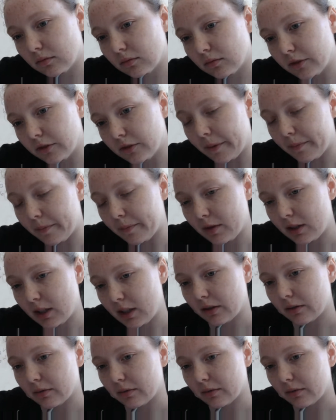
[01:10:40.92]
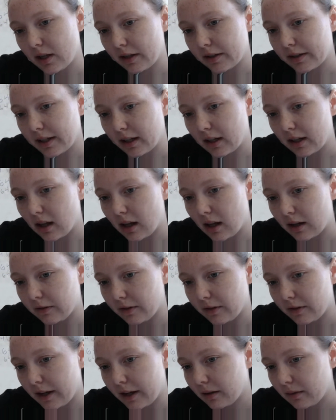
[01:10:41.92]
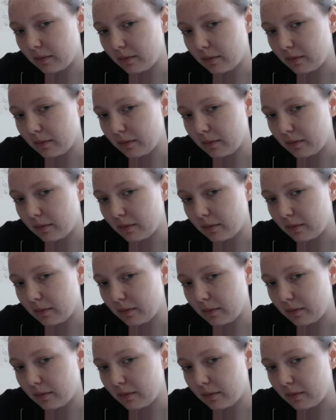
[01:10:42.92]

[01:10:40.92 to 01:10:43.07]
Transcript: Yeah, so sounds like a lot of like